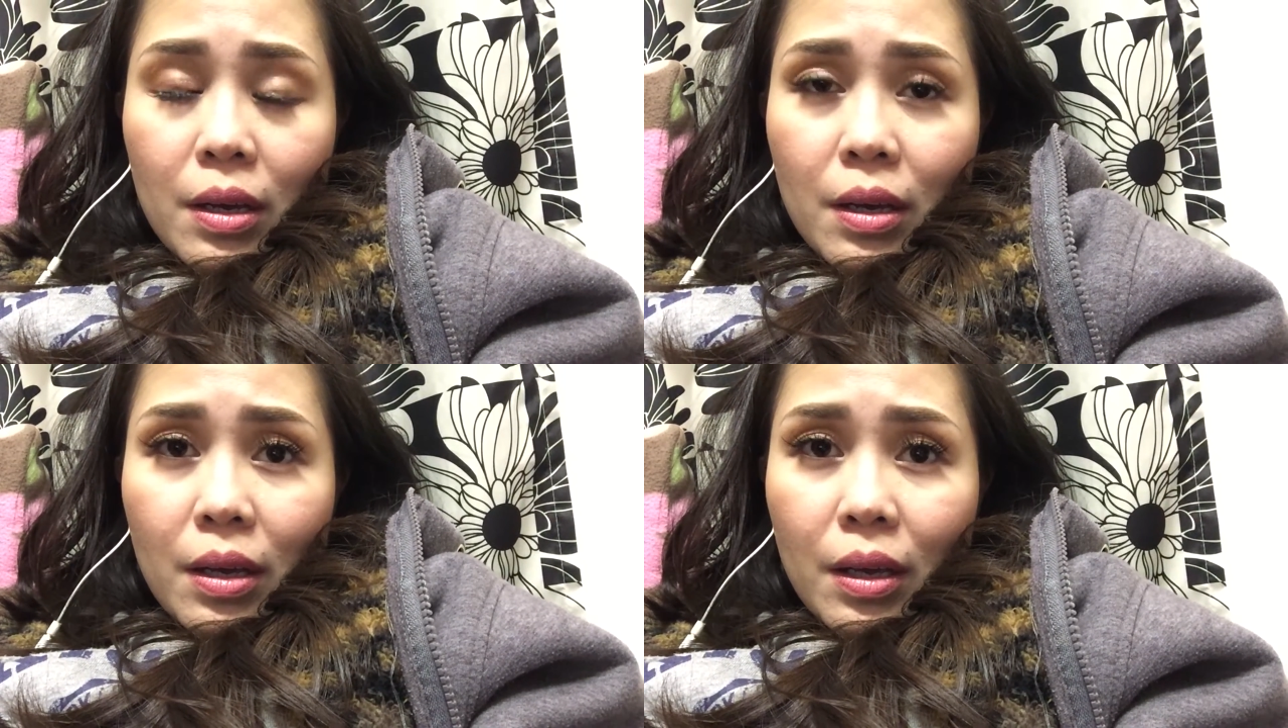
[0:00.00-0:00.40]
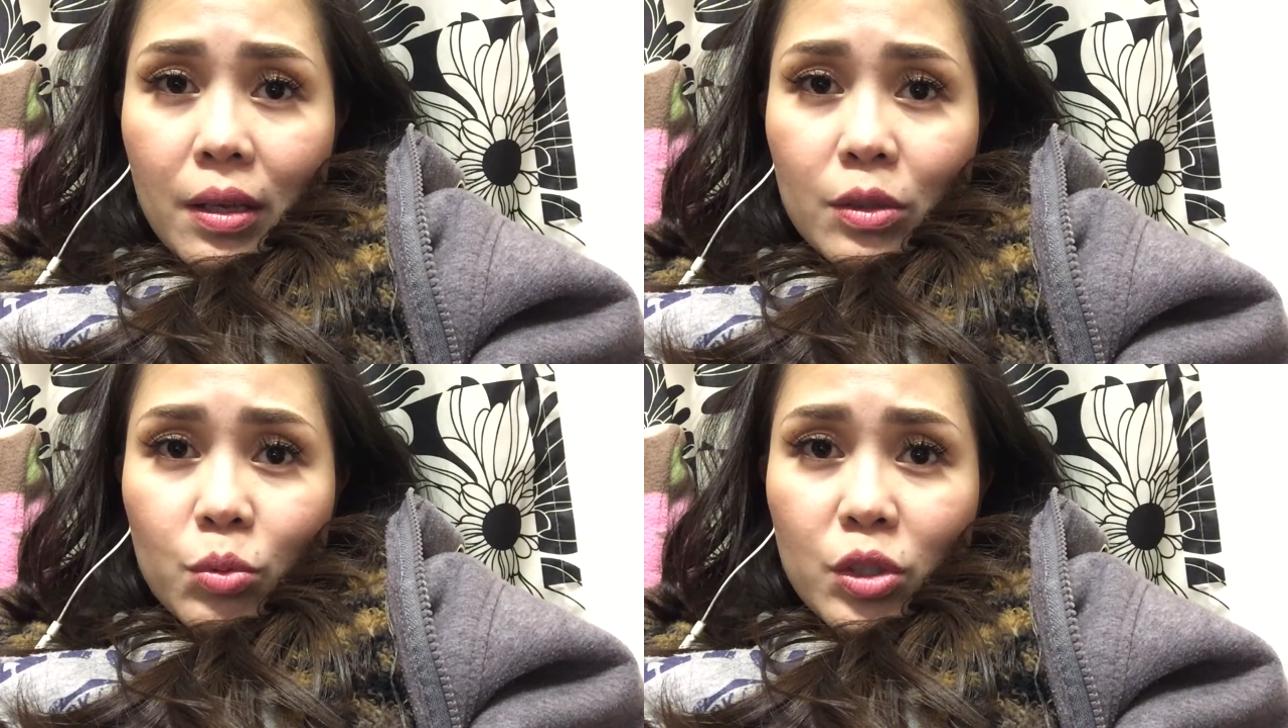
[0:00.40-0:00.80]

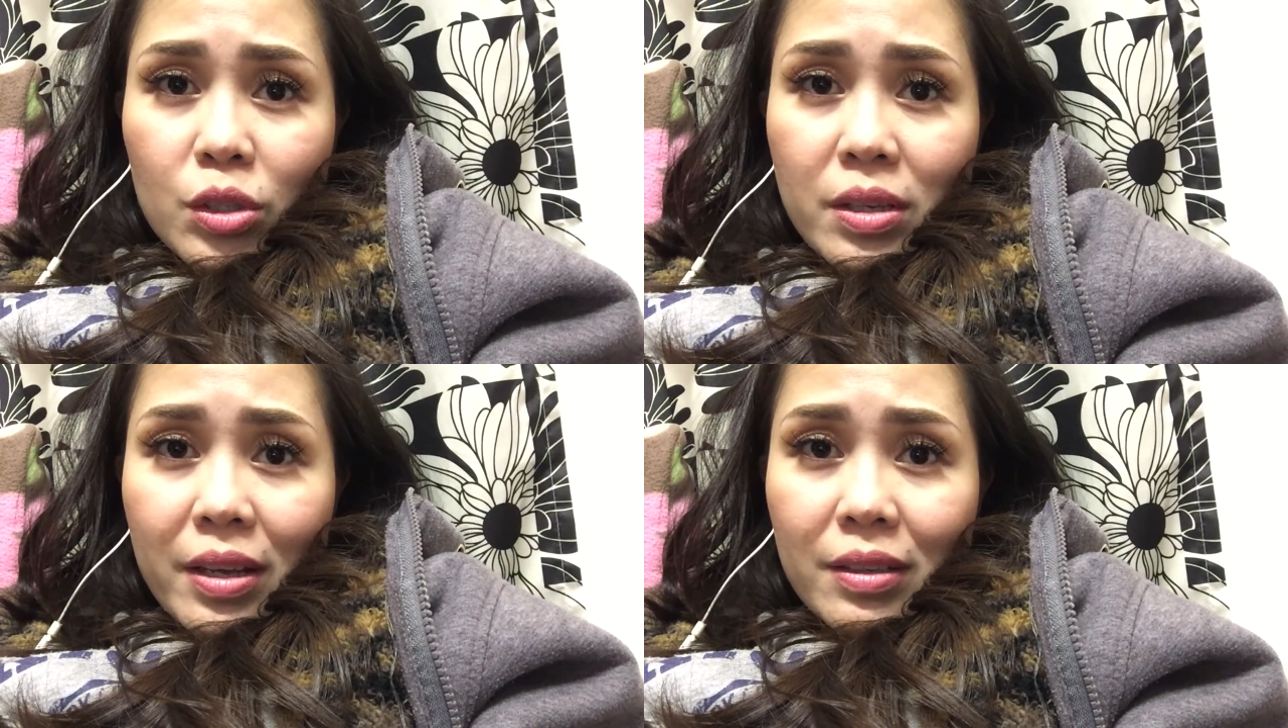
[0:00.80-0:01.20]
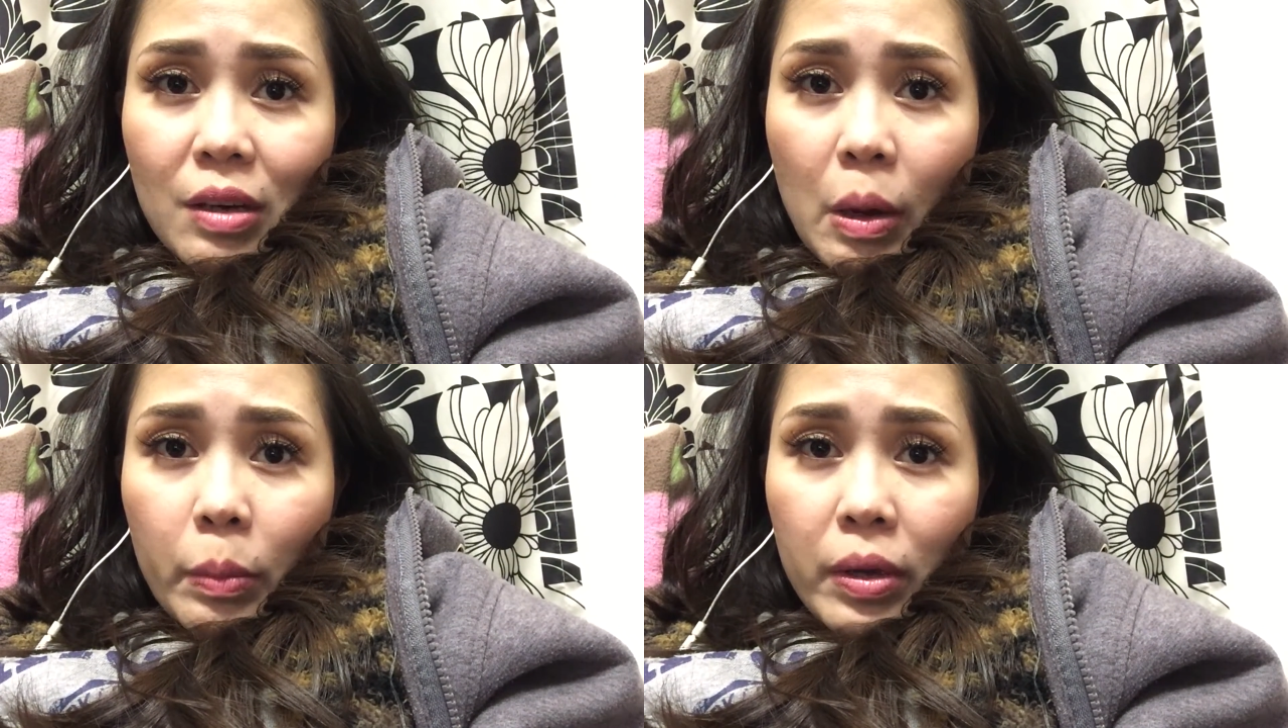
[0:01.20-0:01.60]
and we just end
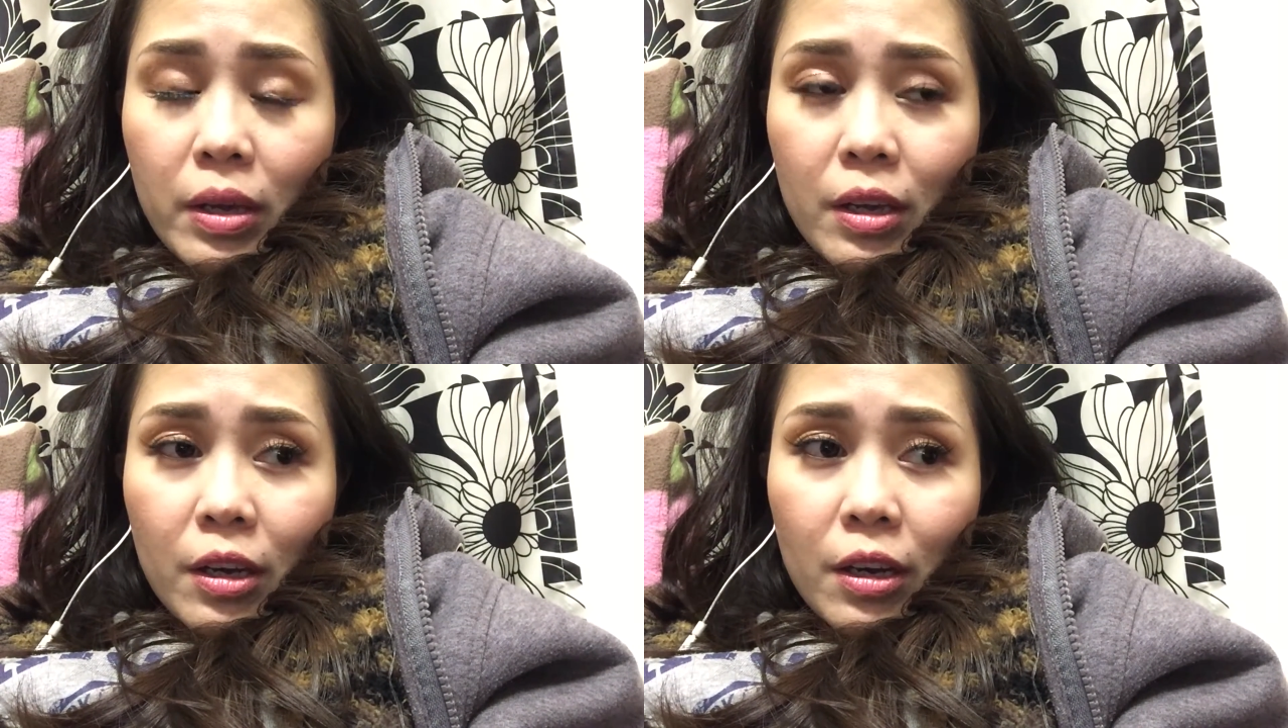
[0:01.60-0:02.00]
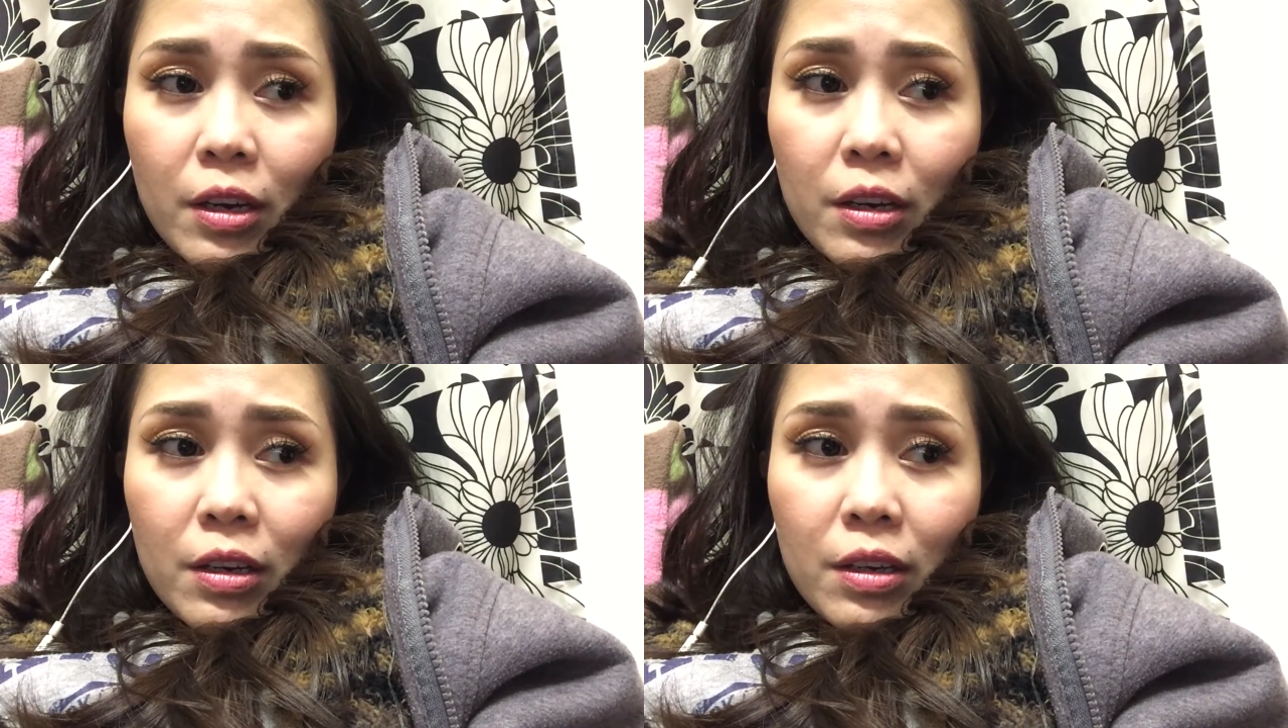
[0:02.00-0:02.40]
up here